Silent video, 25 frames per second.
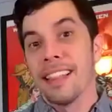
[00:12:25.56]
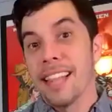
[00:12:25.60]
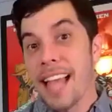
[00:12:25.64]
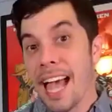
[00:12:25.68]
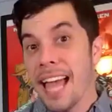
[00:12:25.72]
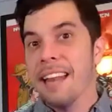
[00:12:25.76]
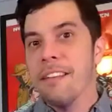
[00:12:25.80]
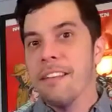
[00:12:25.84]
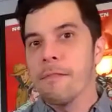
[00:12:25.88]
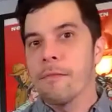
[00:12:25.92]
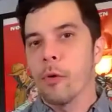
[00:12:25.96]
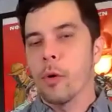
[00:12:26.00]

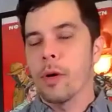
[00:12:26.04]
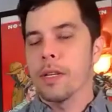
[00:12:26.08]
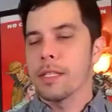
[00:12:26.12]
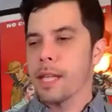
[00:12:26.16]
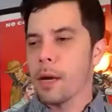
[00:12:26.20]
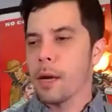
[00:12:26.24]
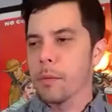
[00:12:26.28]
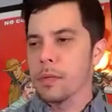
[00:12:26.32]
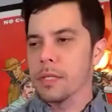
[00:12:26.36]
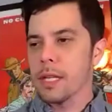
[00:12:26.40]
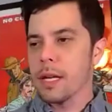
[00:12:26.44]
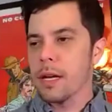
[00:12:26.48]
Latin voice, I
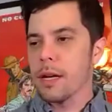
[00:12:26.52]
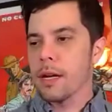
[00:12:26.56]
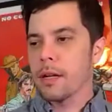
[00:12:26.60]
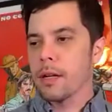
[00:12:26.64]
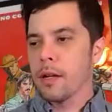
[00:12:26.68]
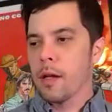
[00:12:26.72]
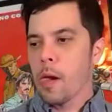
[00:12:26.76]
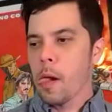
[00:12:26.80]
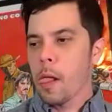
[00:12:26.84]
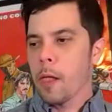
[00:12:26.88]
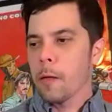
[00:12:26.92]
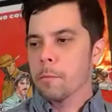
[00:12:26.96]
was like,
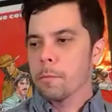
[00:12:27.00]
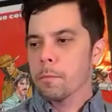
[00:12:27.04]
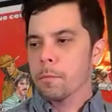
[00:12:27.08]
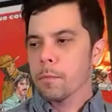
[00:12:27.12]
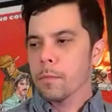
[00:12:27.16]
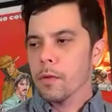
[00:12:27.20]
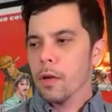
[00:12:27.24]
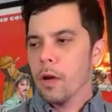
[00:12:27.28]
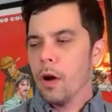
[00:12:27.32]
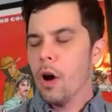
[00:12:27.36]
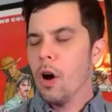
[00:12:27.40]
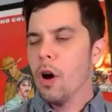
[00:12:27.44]

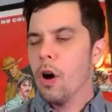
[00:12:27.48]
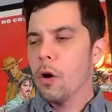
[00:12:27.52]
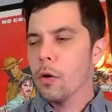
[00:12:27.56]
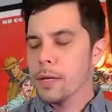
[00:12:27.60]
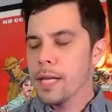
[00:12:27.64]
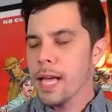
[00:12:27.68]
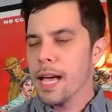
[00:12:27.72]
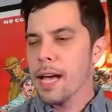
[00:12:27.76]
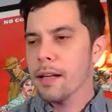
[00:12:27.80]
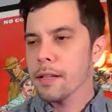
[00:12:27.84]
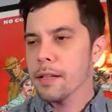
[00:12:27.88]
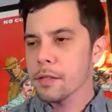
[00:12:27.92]
oh
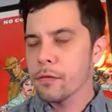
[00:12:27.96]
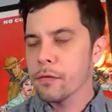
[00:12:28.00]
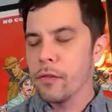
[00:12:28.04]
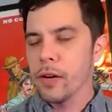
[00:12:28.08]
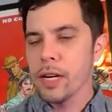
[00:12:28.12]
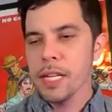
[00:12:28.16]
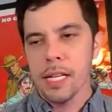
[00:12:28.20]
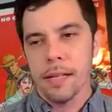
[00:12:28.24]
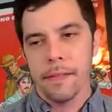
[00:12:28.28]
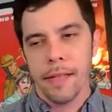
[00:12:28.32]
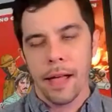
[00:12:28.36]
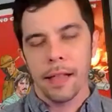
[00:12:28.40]
yeah, it's
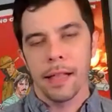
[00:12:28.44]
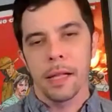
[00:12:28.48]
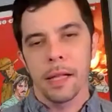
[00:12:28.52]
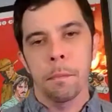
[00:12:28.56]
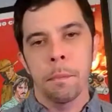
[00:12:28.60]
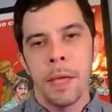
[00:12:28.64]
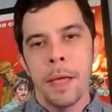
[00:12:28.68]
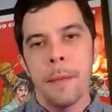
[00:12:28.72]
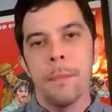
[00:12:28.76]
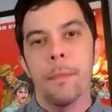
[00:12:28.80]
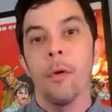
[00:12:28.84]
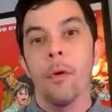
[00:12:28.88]
funny that like
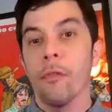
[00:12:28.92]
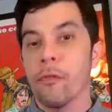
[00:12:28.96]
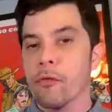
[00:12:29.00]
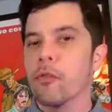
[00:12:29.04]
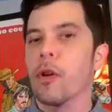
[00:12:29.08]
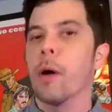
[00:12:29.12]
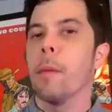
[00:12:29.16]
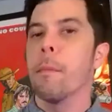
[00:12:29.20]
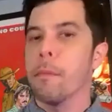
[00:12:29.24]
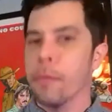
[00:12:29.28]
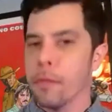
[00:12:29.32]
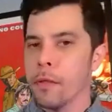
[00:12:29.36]
people
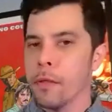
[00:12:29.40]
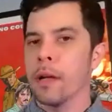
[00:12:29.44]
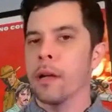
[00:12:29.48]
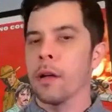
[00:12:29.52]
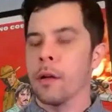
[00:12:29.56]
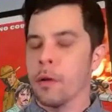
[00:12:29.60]
from like,